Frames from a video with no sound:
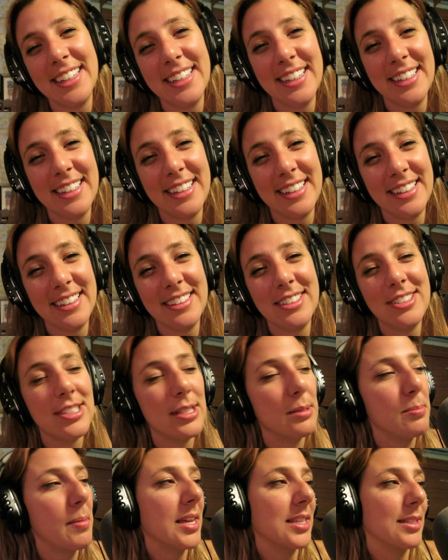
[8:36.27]

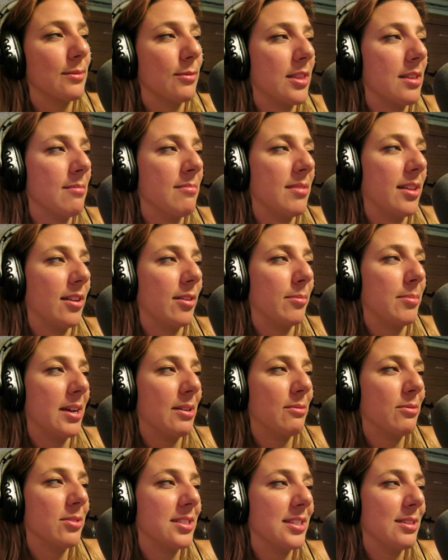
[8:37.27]
just messing with him a little
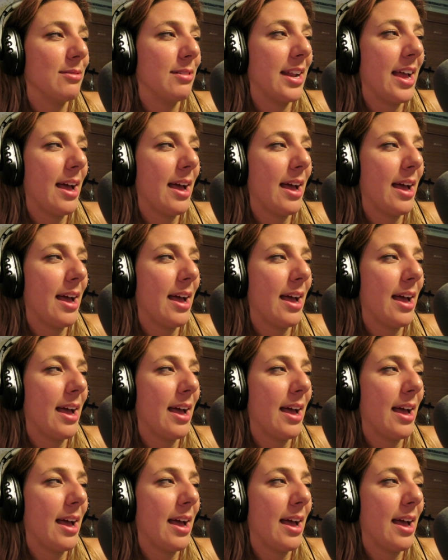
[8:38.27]
bit. We'll see what